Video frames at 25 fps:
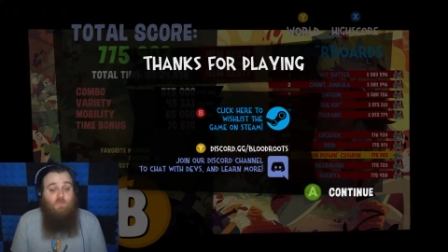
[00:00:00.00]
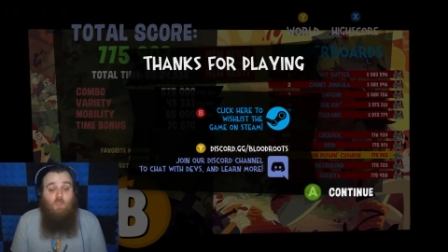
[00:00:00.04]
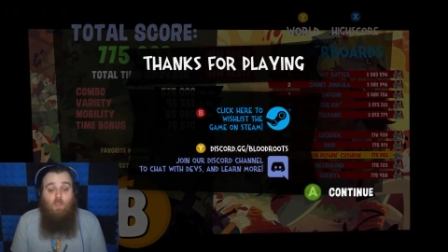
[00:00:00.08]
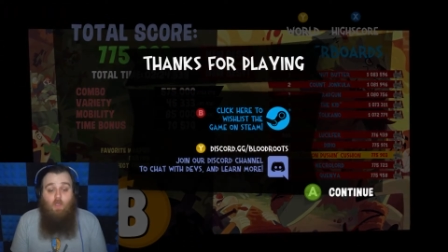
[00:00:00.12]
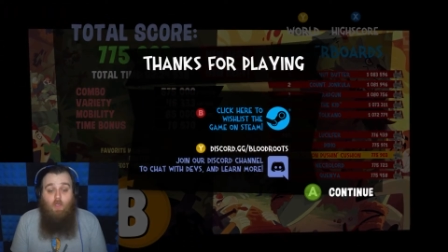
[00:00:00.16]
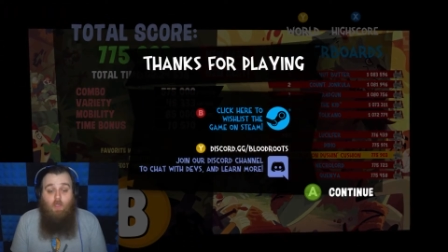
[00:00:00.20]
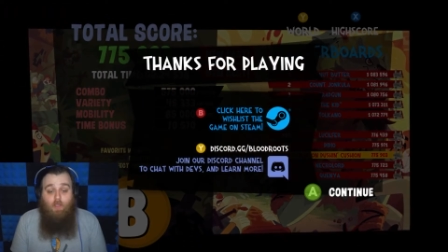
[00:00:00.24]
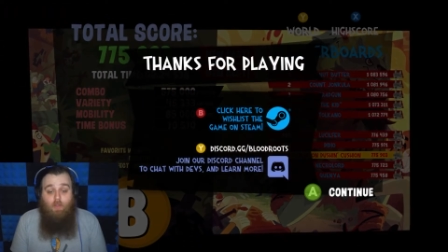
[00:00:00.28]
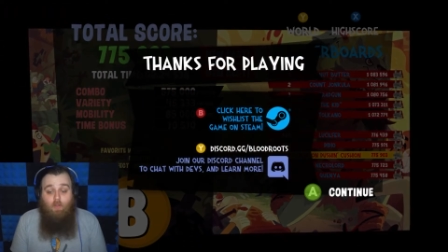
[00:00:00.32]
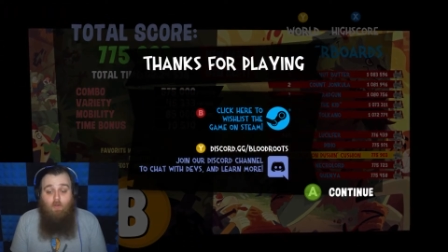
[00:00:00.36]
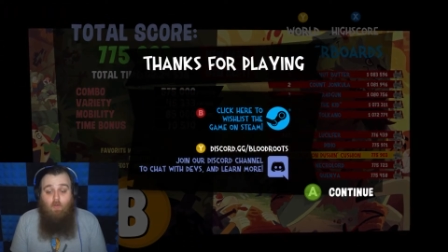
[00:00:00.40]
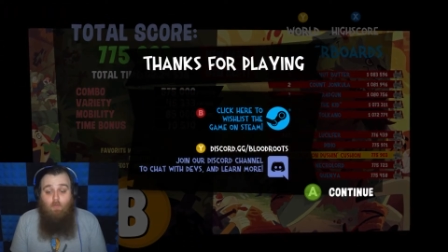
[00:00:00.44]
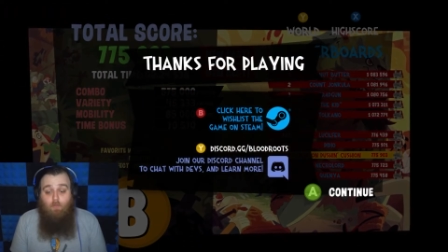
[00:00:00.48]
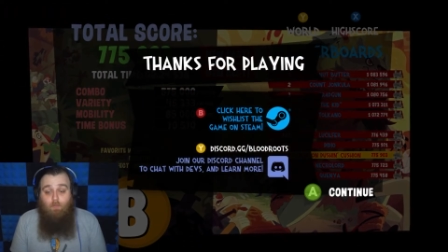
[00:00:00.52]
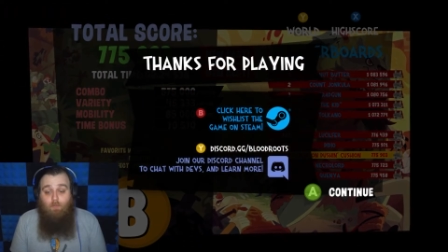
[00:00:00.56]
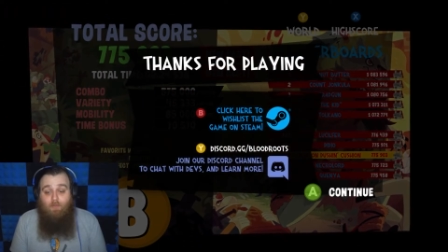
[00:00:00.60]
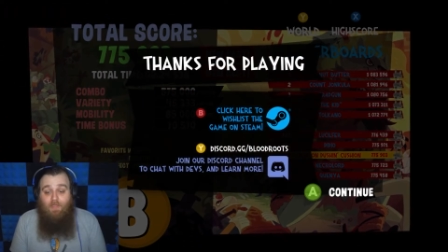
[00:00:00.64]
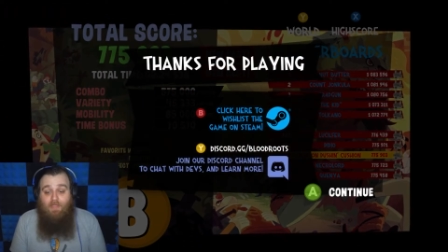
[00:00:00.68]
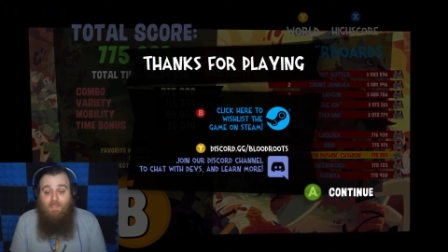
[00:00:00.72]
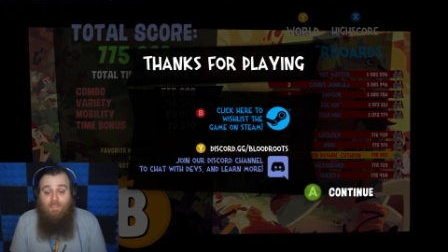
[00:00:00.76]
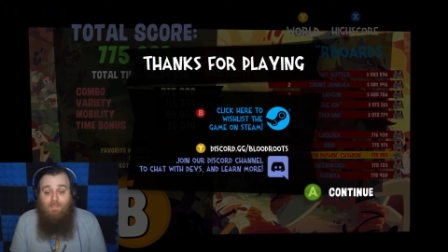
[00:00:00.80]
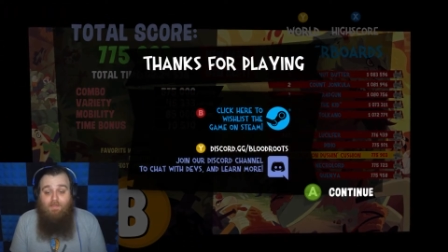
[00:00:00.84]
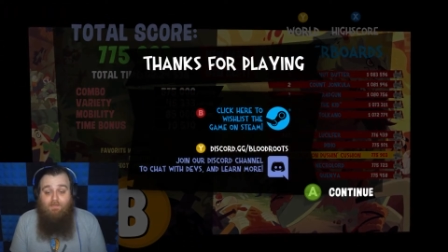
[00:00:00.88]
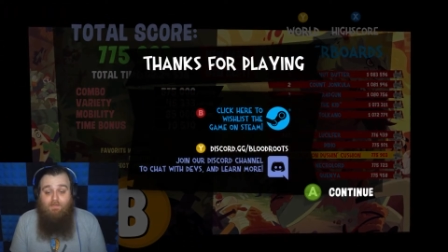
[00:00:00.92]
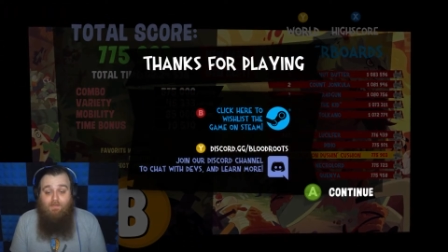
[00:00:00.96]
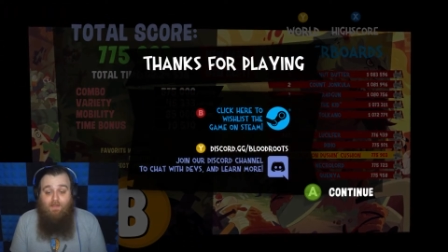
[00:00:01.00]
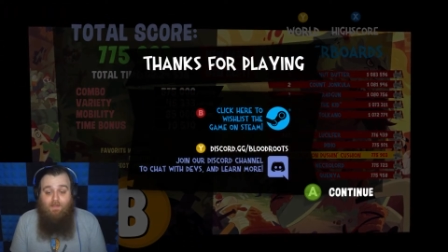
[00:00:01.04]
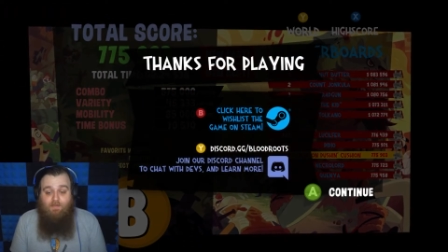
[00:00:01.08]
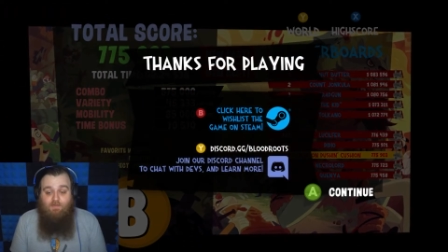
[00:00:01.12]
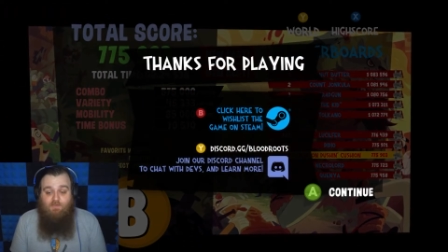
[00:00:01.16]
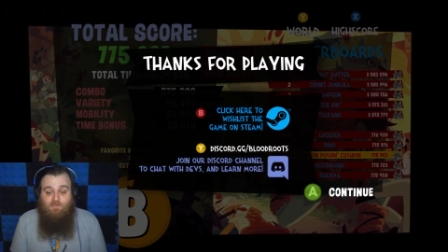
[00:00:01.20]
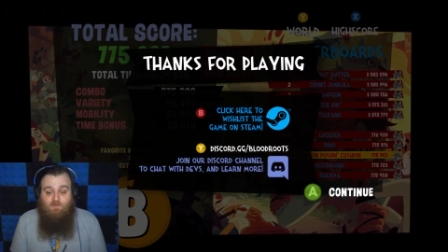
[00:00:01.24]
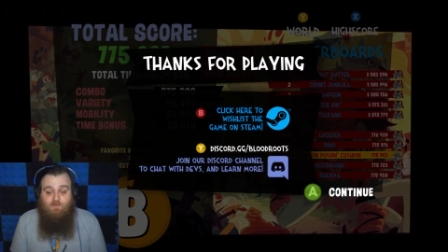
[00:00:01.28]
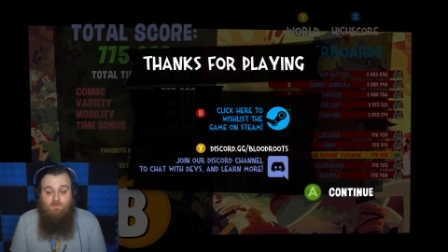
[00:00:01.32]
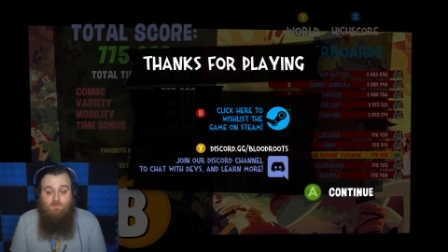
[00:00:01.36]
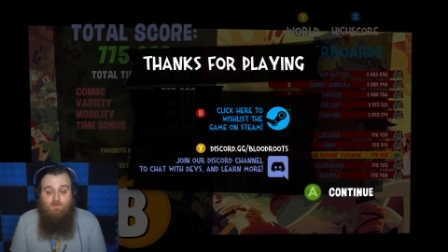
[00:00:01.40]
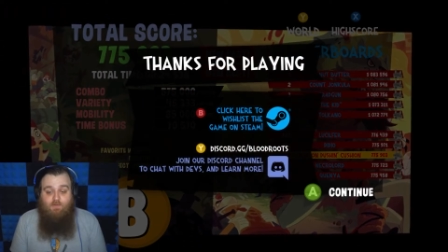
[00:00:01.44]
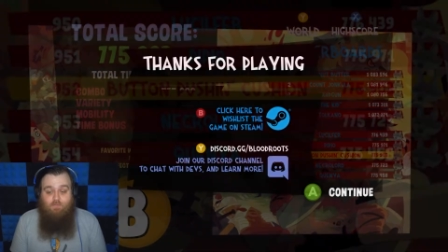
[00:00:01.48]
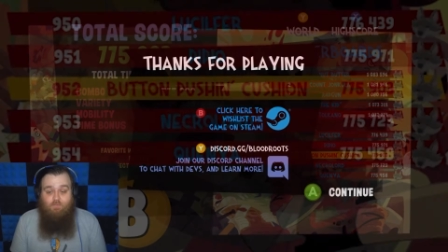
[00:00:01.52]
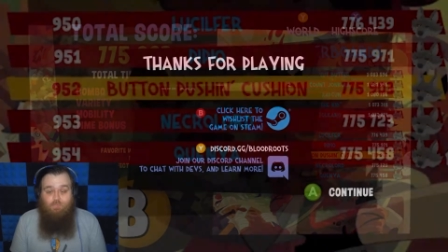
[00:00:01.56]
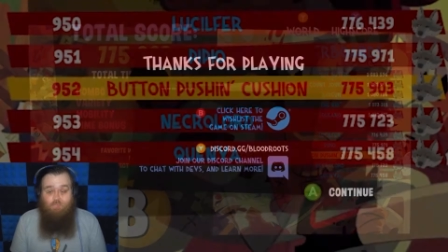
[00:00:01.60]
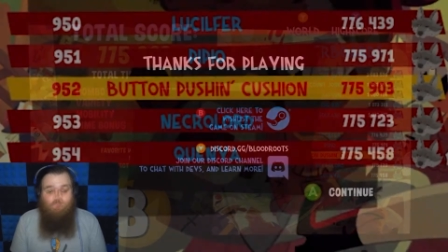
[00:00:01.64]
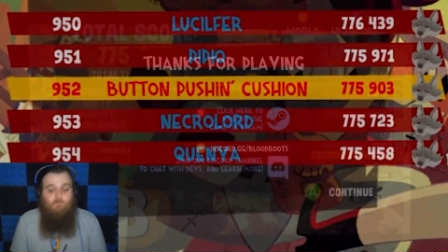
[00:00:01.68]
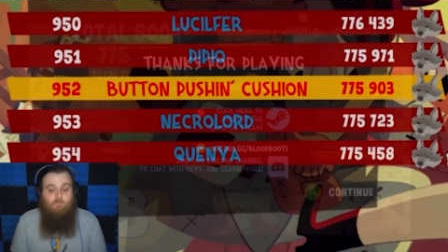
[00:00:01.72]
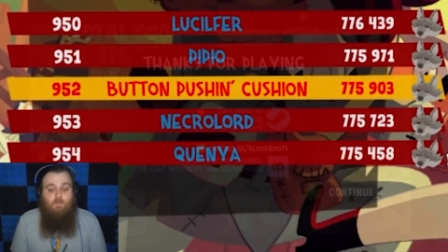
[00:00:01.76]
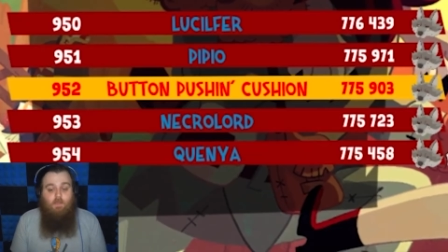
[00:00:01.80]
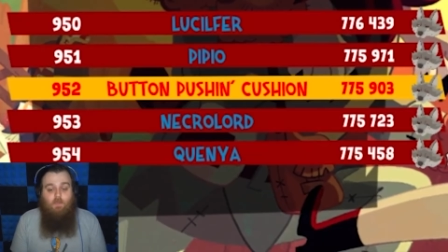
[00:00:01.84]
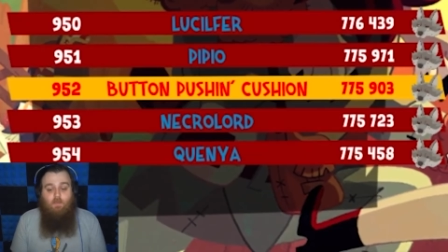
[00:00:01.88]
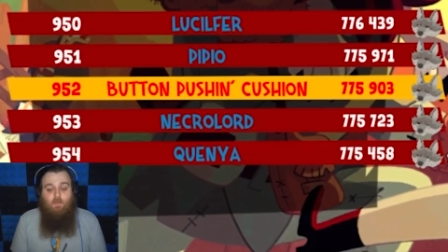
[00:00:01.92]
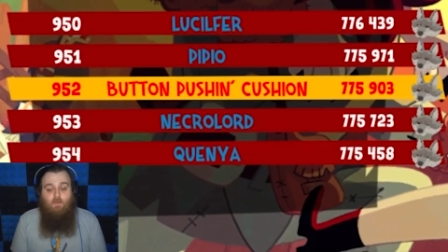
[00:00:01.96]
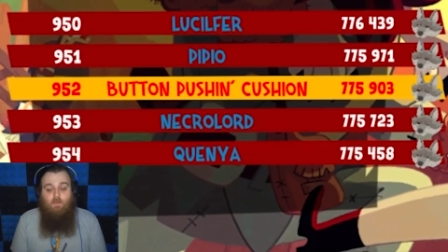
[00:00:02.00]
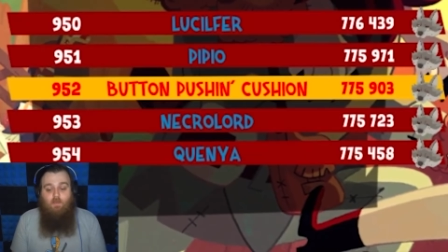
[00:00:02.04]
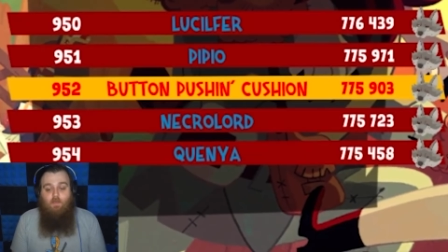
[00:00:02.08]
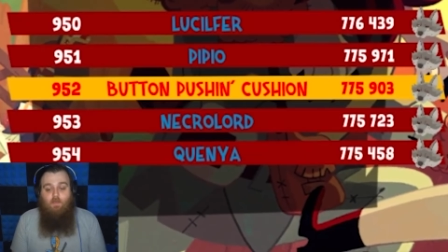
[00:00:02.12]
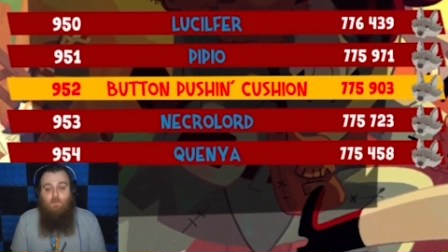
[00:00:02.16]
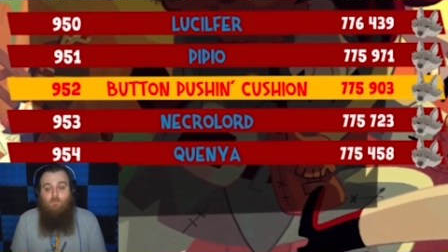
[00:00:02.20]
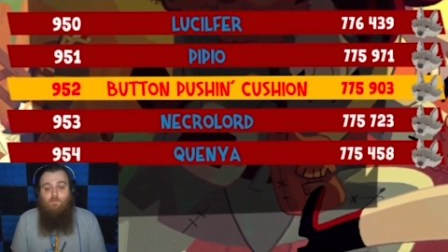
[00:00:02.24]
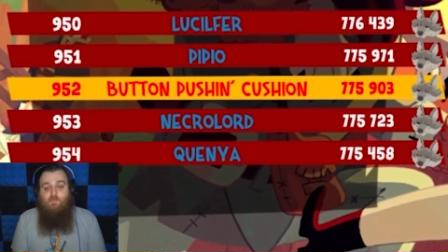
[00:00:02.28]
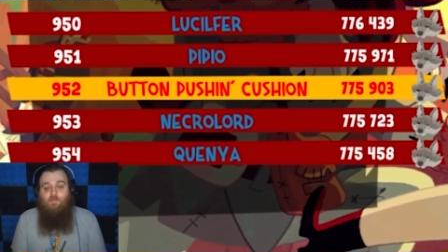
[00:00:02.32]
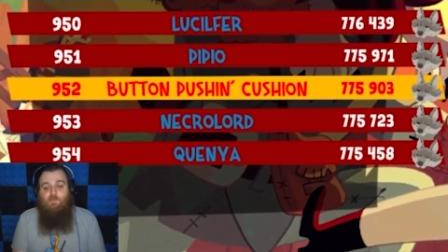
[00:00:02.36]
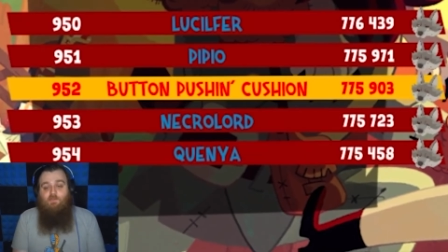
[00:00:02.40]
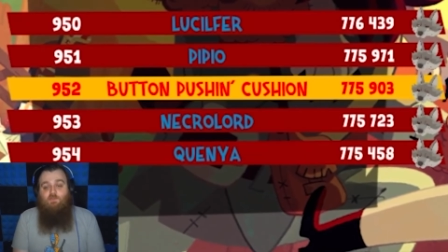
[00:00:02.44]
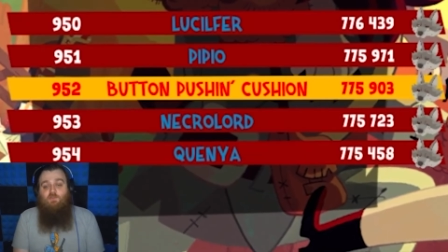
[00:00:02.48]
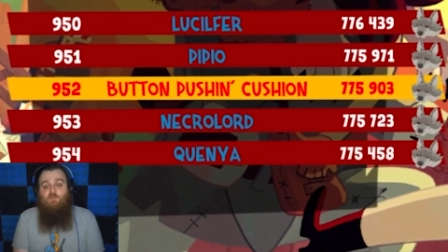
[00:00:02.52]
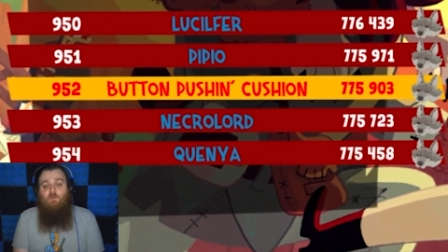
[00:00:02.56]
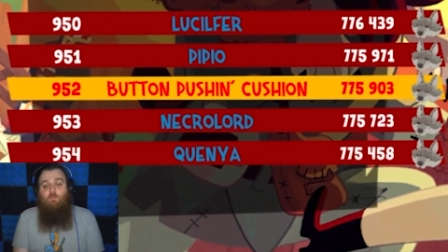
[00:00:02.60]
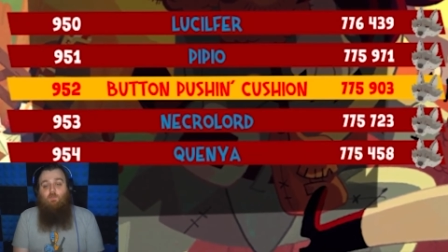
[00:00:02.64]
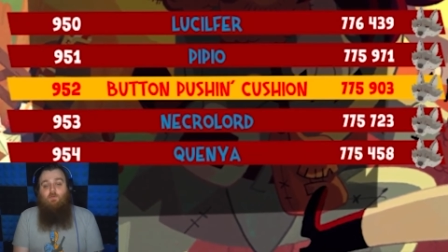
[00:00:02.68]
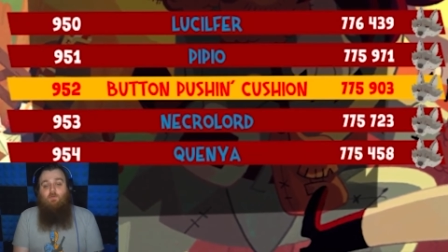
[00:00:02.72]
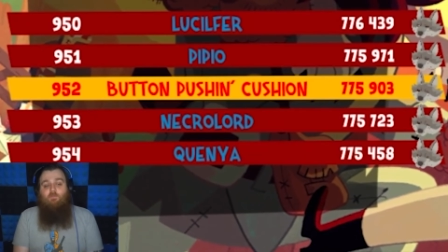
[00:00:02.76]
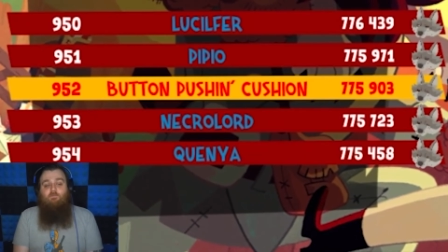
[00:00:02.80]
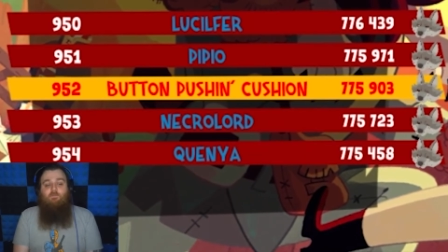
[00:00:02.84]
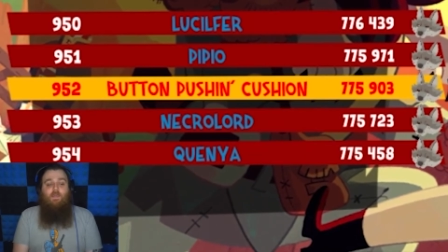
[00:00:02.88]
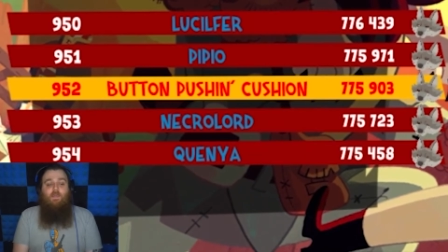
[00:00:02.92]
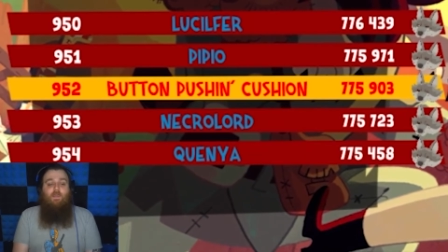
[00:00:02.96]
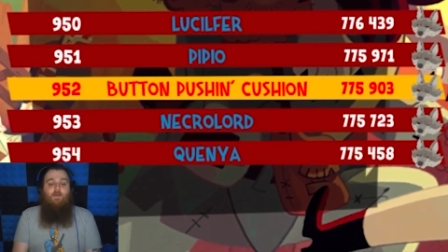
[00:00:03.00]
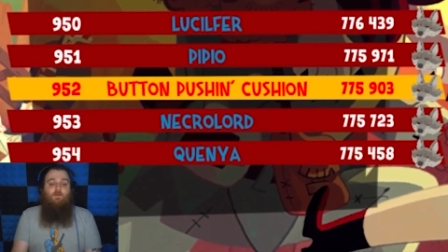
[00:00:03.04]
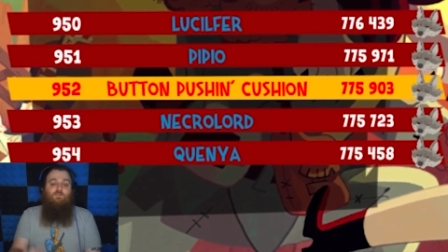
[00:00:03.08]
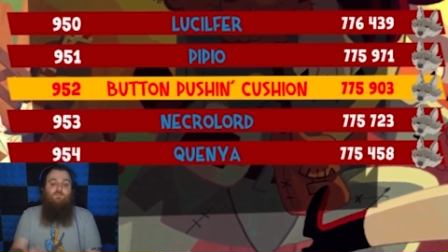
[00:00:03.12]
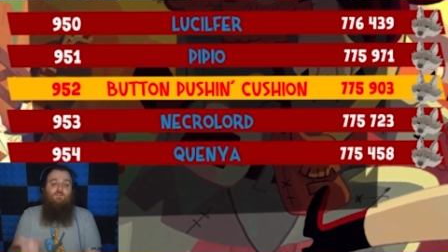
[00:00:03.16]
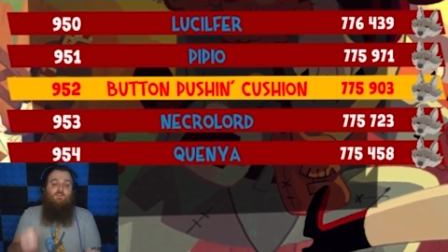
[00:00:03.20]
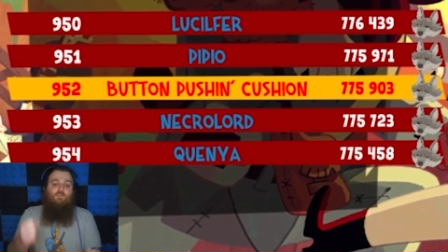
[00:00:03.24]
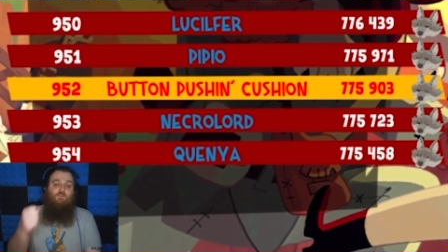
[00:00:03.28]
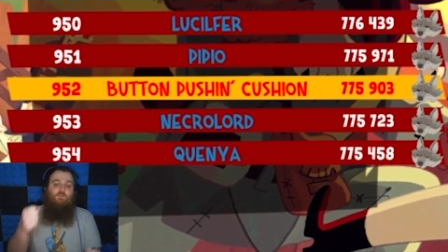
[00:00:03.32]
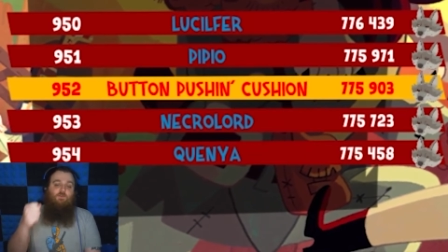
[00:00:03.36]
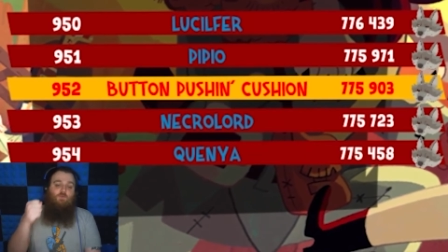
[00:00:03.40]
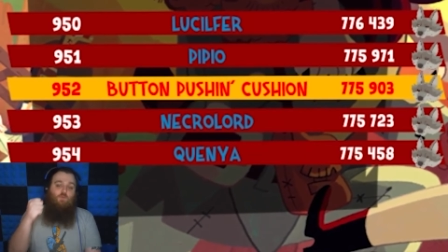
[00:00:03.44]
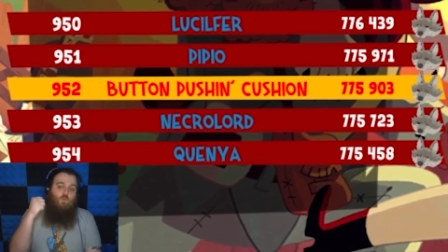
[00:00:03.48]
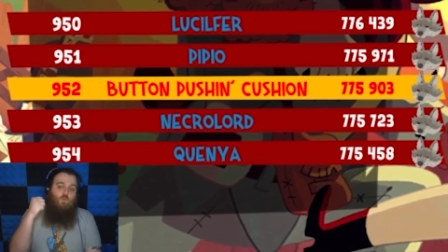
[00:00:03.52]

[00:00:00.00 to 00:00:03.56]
I got a B that time. Hey, I'm in the top 1,000.